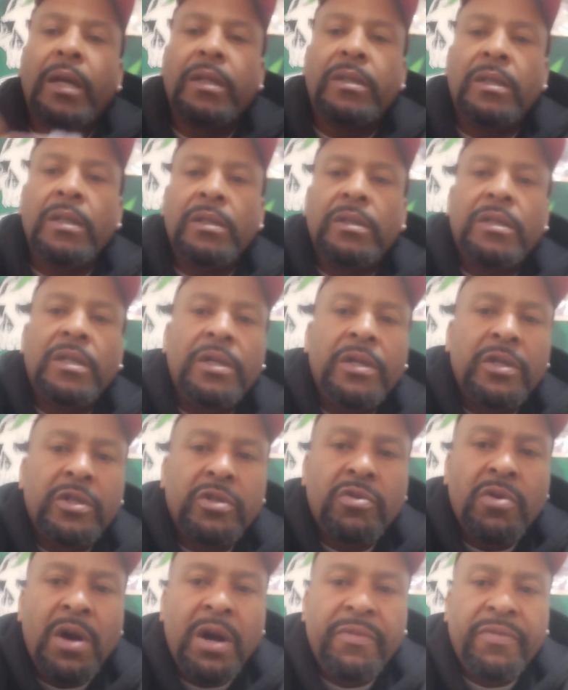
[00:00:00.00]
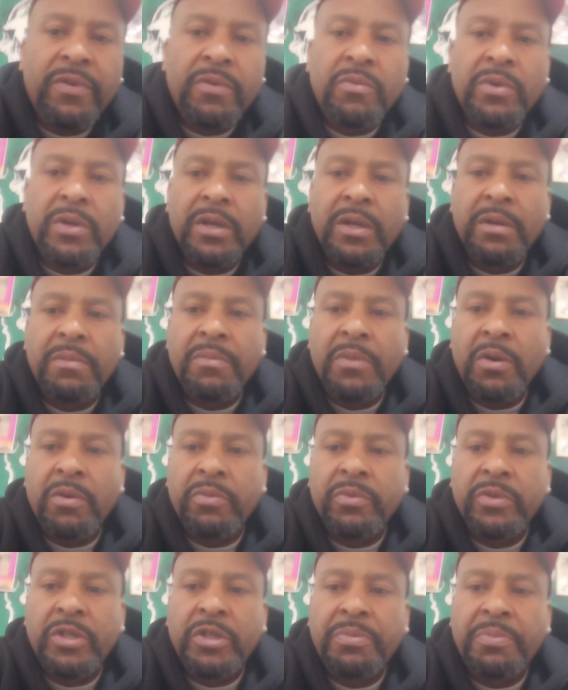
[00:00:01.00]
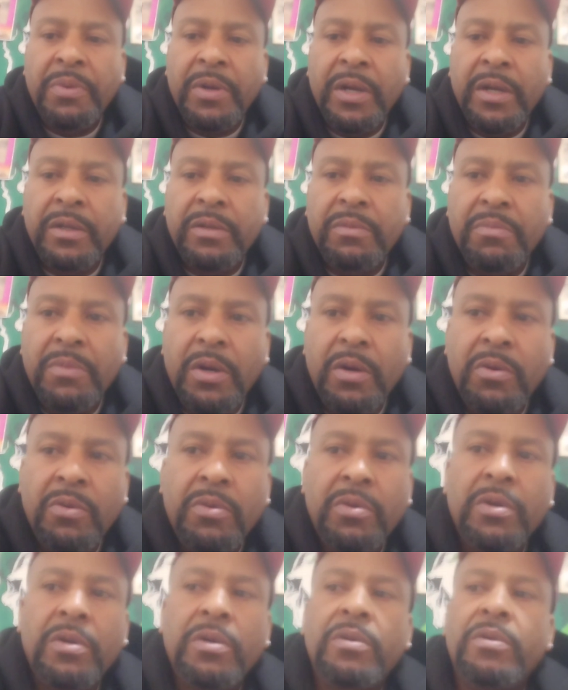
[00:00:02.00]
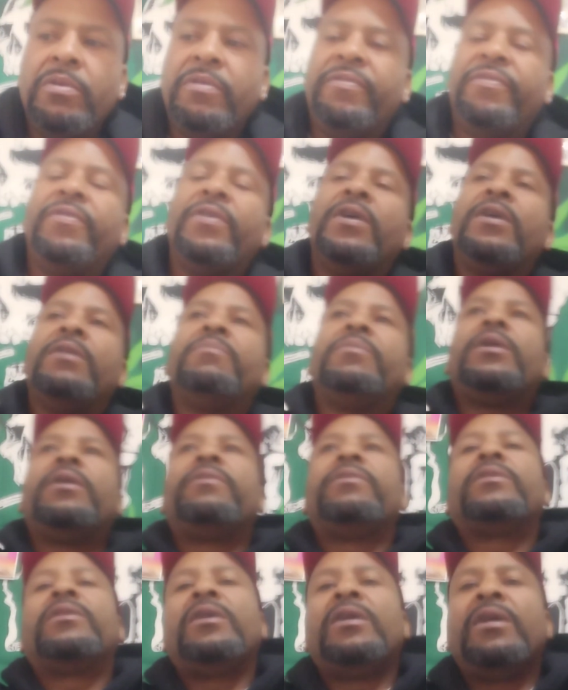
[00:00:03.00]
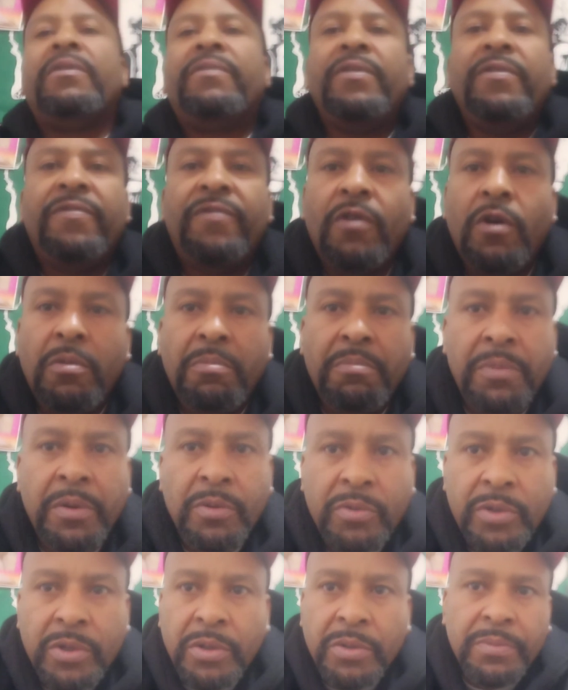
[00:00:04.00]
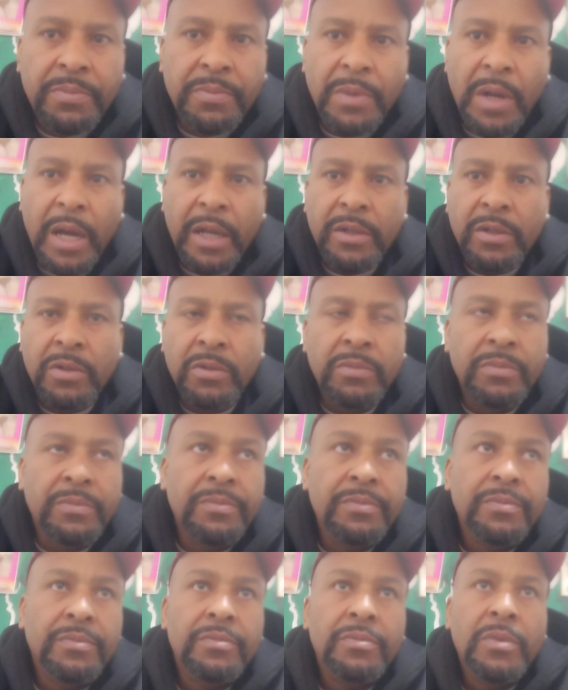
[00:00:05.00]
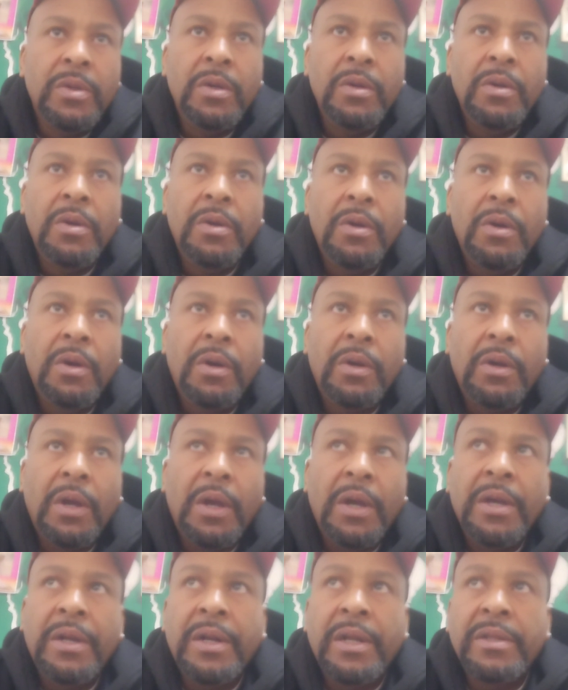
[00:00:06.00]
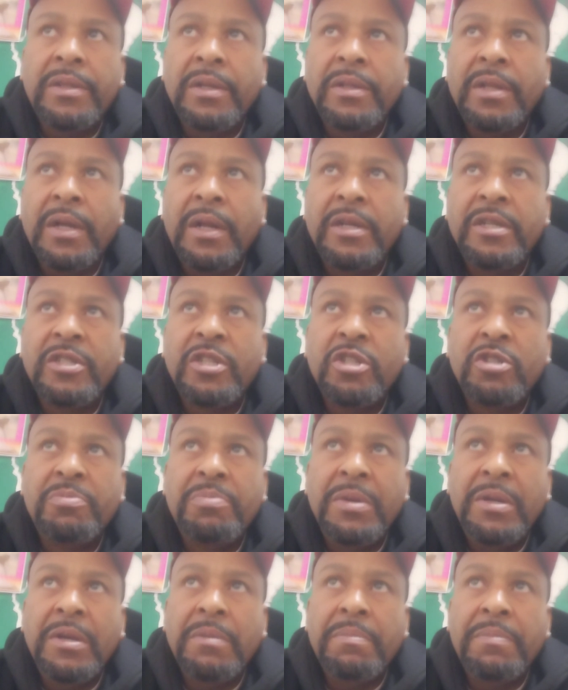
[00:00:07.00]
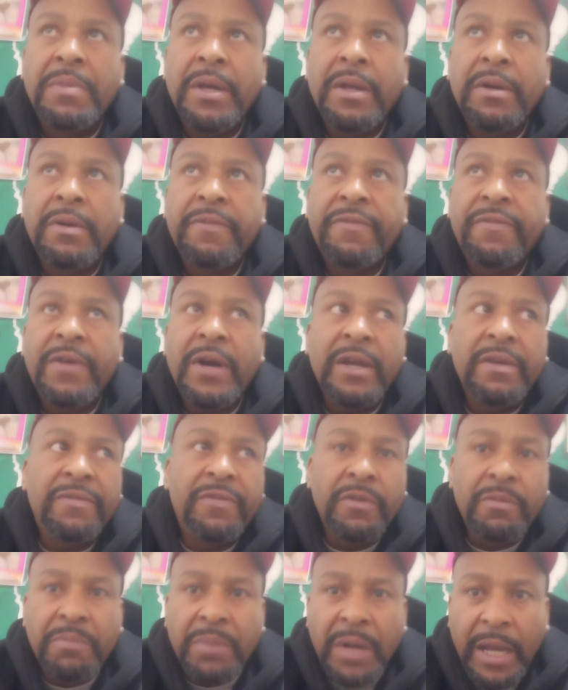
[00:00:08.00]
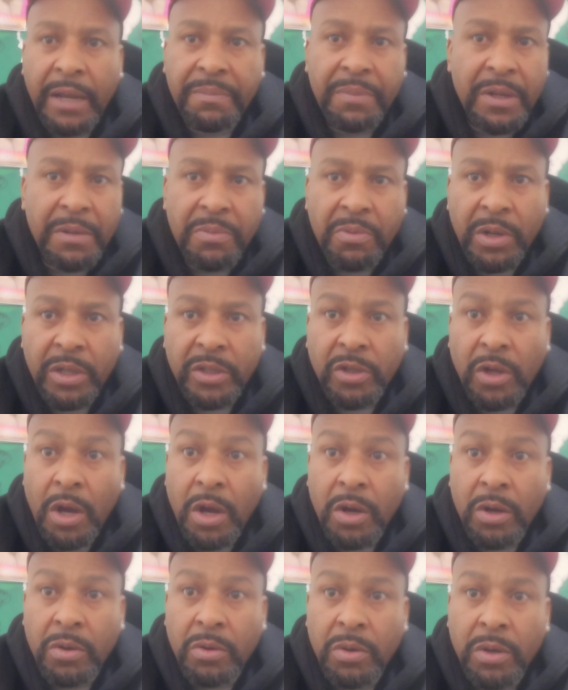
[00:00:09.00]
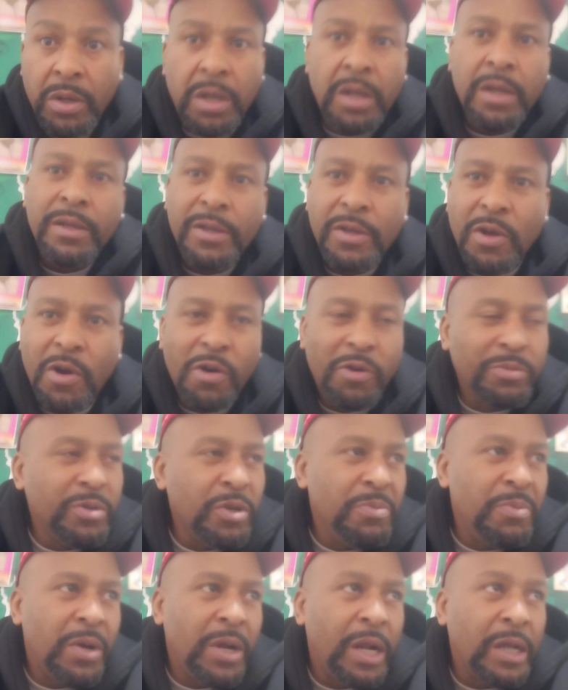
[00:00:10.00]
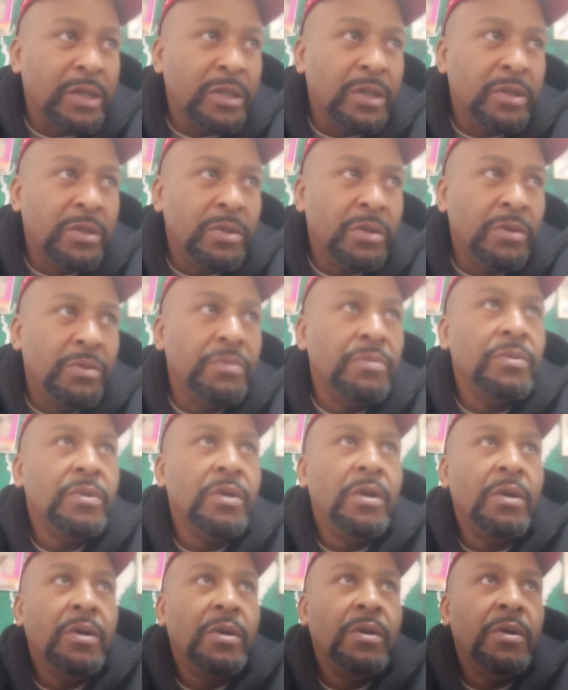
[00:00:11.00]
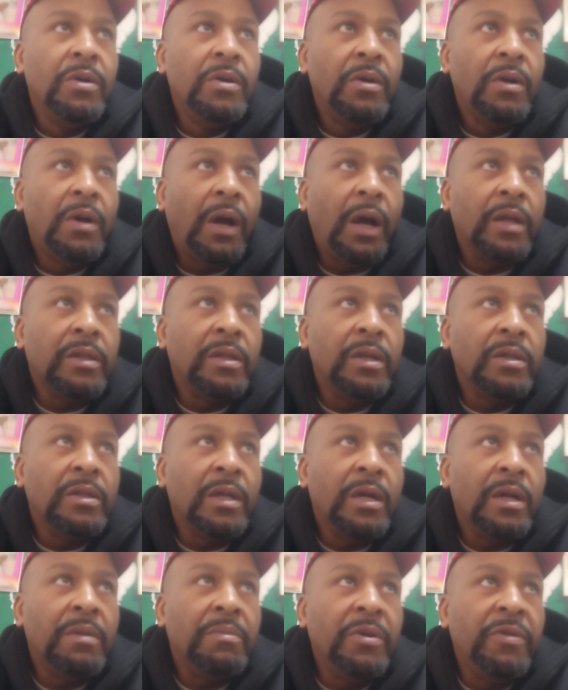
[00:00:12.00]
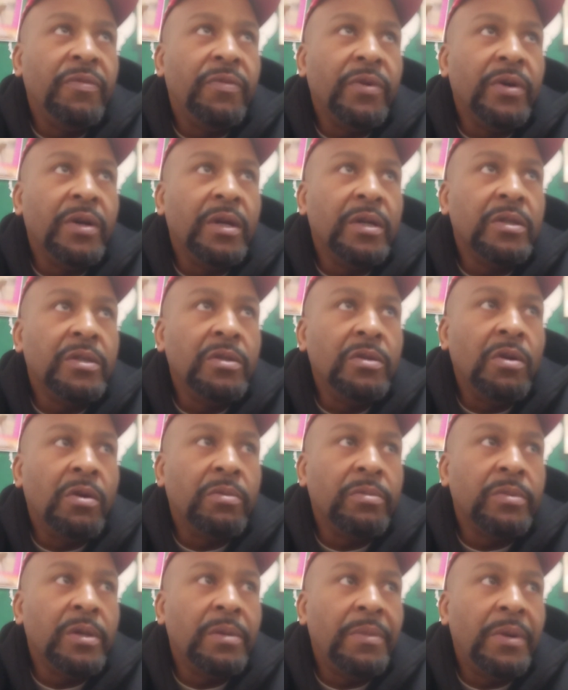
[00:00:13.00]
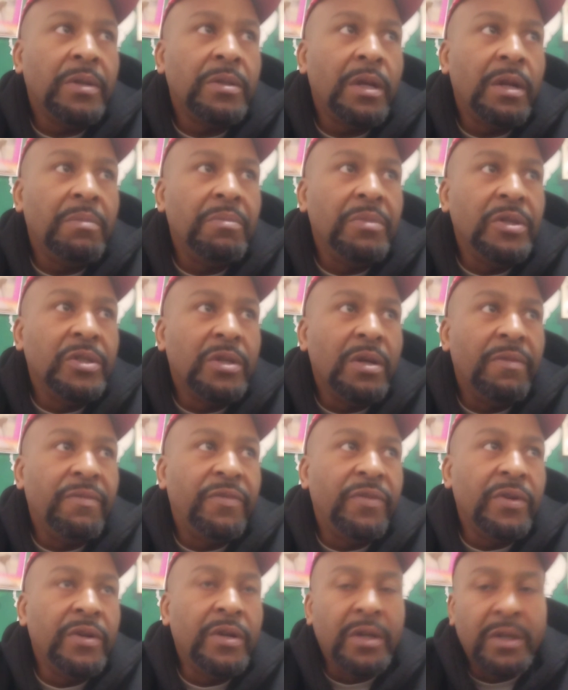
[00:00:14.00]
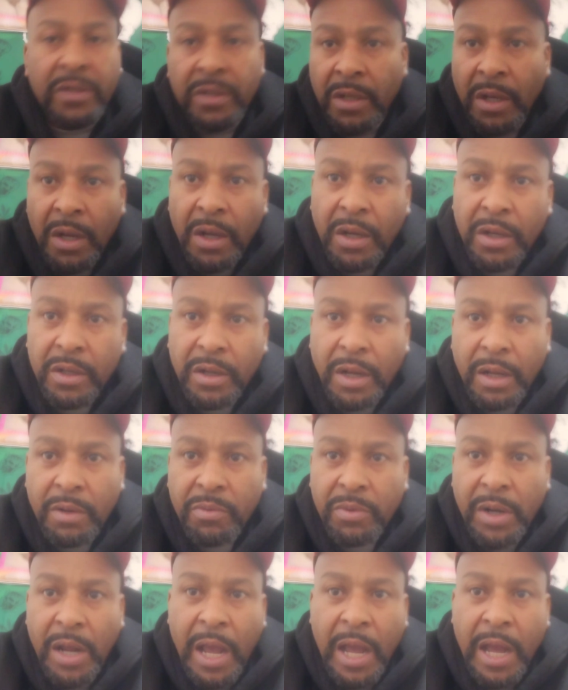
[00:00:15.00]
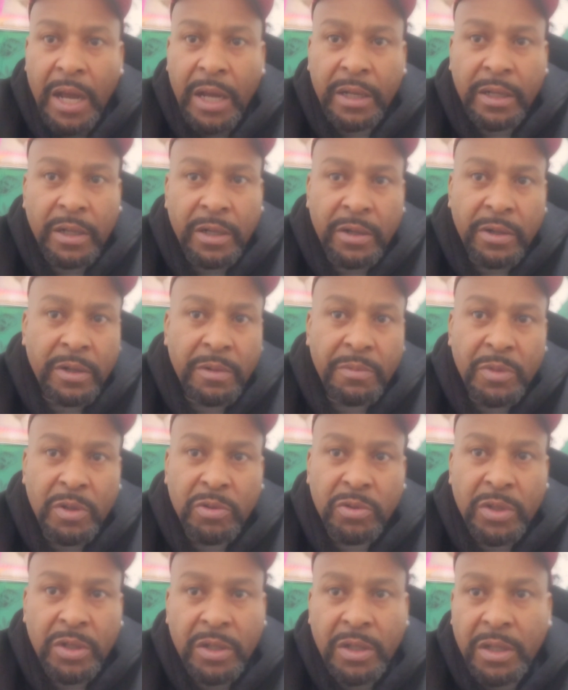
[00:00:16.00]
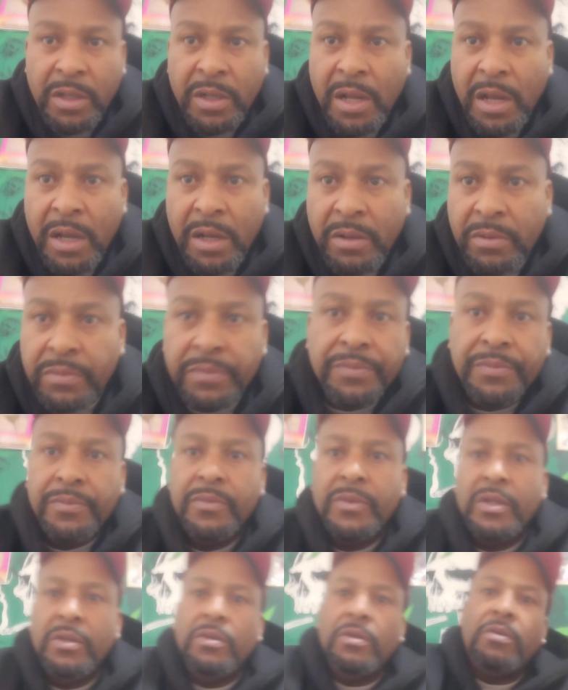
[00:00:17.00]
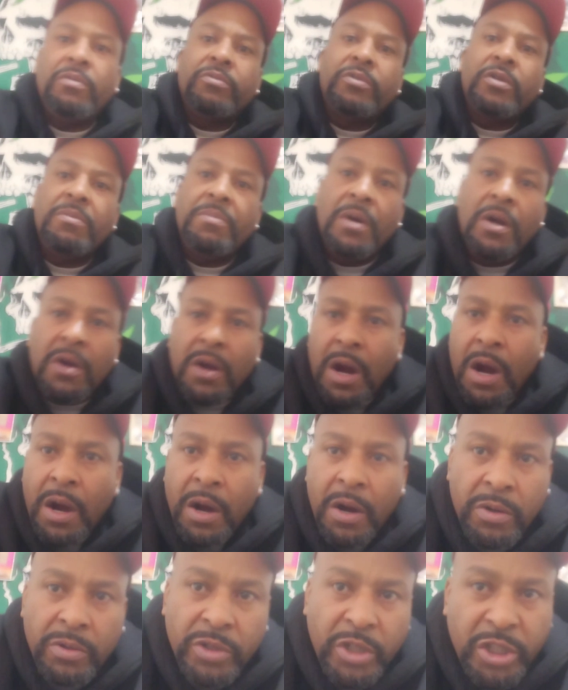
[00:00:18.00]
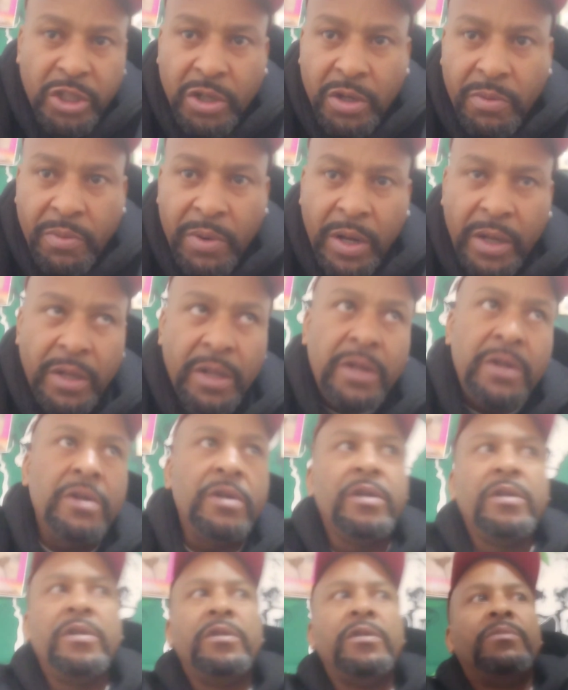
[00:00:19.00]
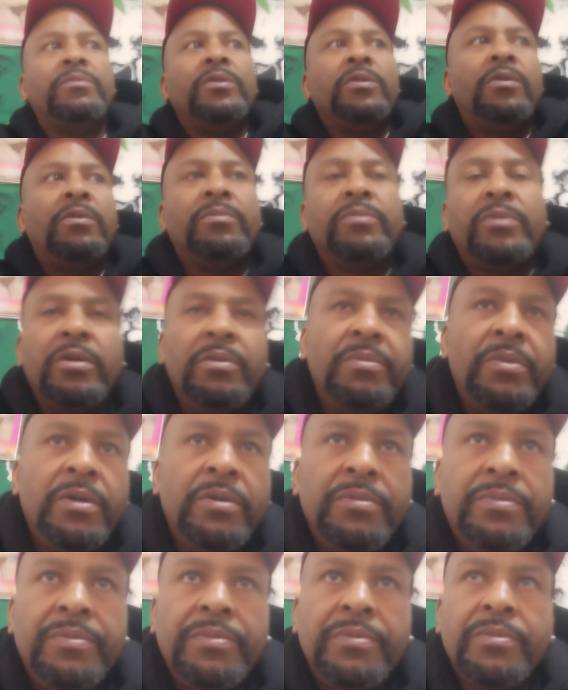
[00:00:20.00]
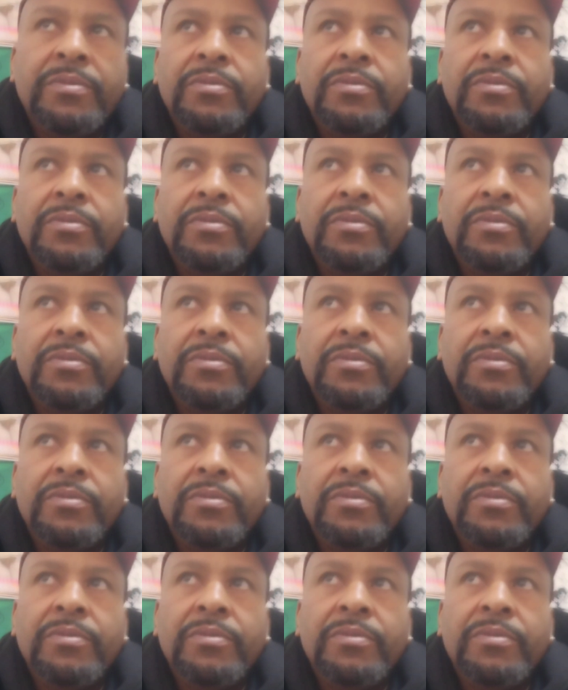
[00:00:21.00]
I think Terrence Crawford would get more respect, more uh, fame, and everything if he fought Boots. I do. And I think that'd just be a better fight for black people as a whole. you know what I'm talking about? I just do. I think that'd be for us. You know what I'm talking about? That'd be something for us. Like when Hagler and them used to get down. You know what I'm talking about? Hearn, Sugar Ray Leonard and them. You know what I'm talking about?